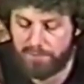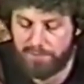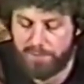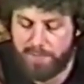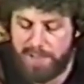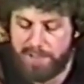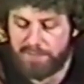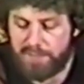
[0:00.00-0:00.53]
the
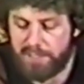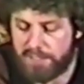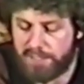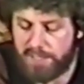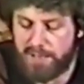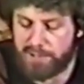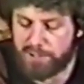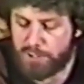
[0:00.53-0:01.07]
main thing that
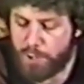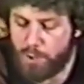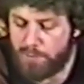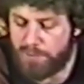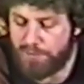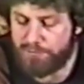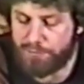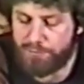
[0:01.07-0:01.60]
God has shown
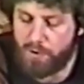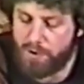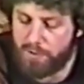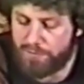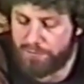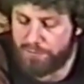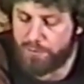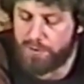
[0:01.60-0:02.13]
me through
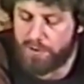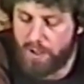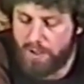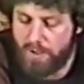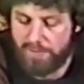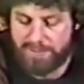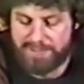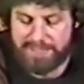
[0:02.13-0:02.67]
through it
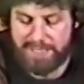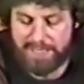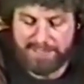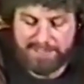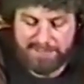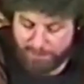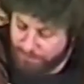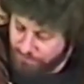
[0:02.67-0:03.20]
all is
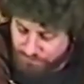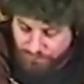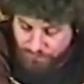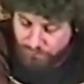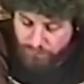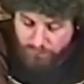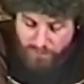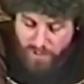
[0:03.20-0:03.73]
this.
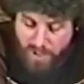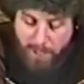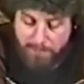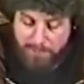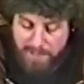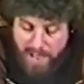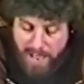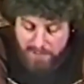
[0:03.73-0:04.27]

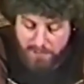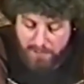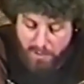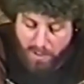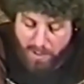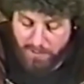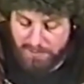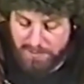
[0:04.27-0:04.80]
I'm not
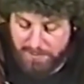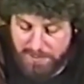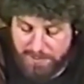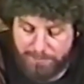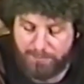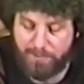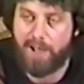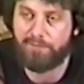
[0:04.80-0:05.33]
called to be
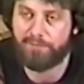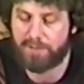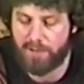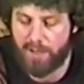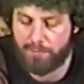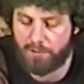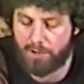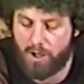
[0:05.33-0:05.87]
a
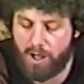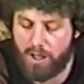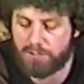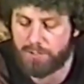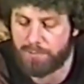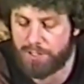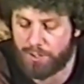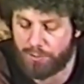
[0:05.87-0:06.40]
prophet. I'm
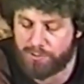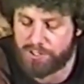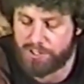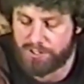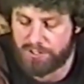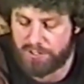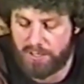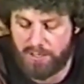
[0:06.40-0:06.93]
called to be a
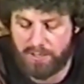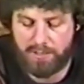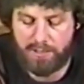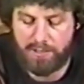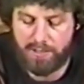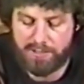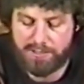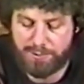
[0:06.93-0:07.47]
Christian,
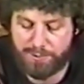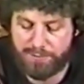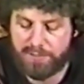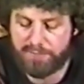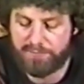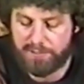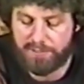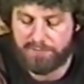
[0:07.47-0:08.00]
a
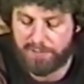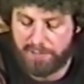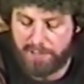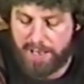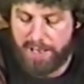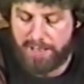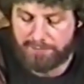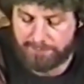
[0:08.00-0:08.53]
servant of the living
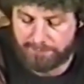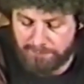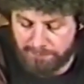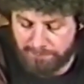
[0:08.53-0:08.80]
God.